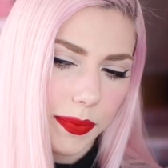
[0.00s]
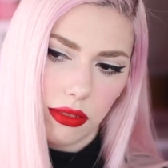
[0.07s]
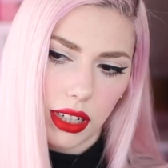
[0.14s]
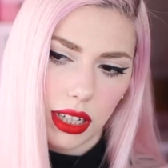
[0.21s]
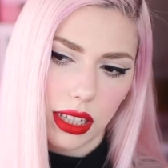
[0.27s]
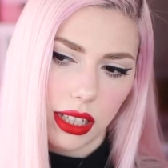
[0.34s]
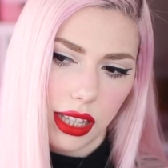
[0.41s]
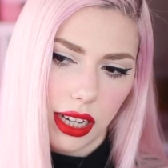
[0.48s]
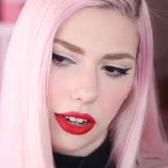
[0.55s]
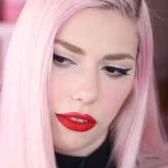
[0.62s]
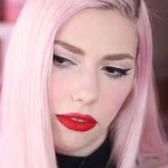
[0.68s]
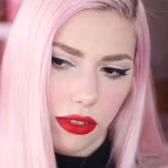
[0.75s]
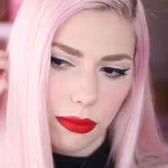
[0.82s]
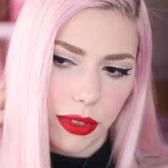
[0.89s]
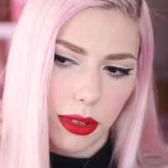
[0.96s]
I'm gonna start
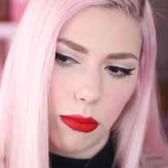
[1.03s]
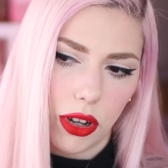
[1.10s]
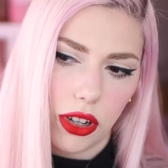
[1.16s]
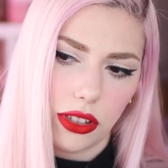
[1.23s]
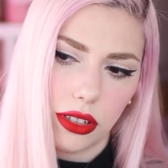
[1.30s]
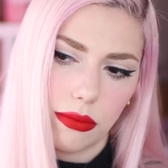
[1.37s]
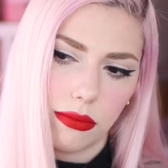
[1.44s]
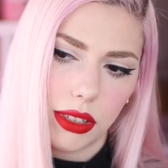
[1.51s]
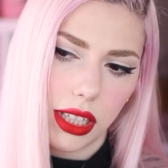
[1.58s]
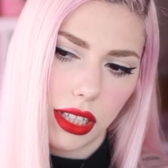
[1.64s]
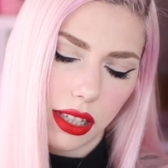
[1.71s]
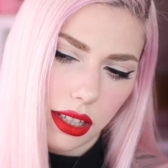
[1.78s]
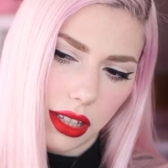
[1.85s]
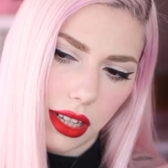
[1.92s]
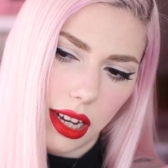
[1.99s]
from the bottom
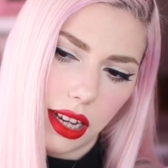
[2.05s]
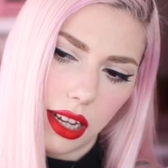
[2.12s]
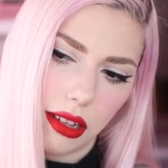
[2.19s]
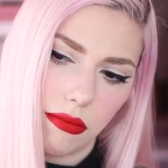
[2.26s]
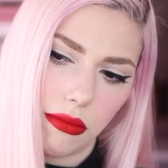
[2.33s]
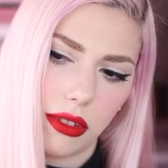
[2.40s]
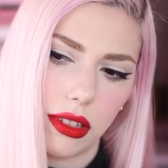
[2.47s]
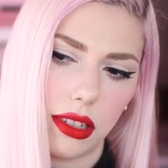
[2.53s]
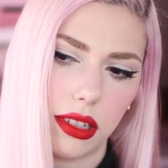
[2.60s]
this time.